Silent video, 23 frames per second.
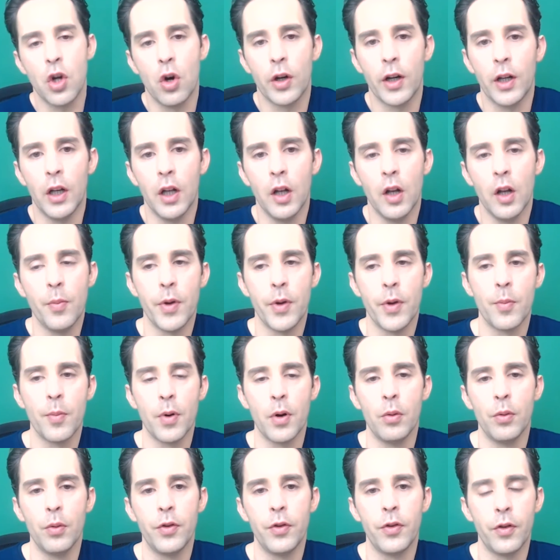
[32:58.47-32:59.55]
talk a little bit
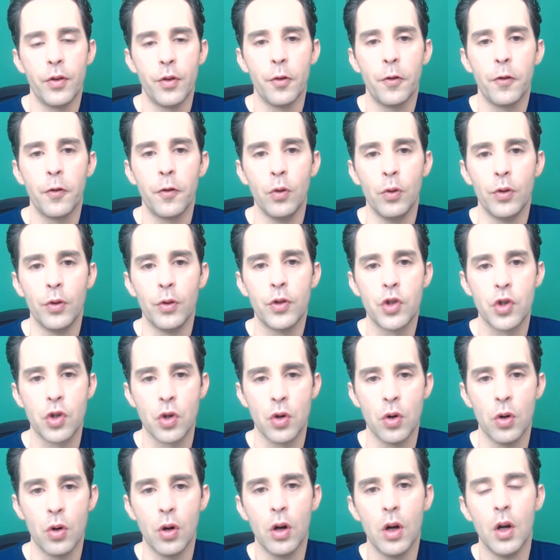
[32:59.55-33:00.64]
about the food.
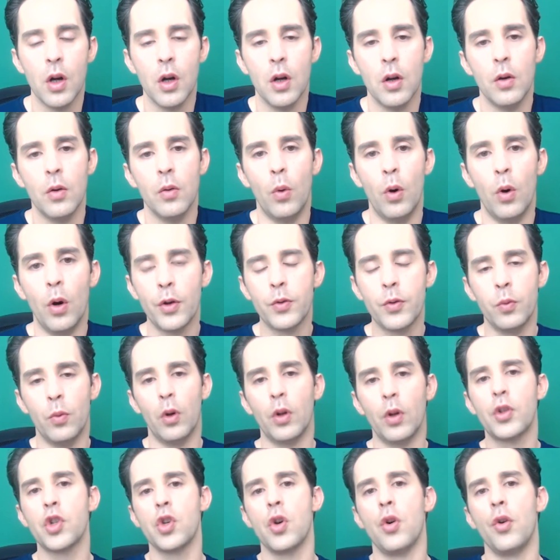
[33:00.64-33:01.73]
So
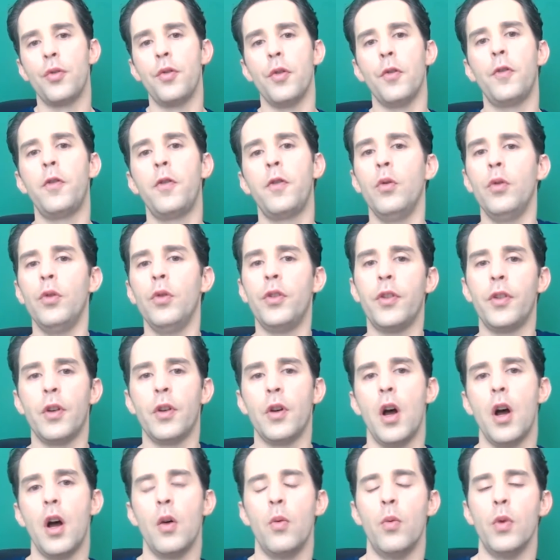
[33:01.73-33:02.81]
what sort of food
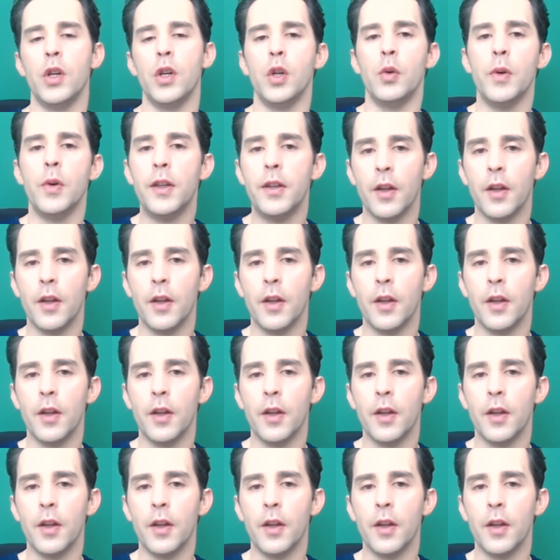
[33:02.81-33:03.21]
were you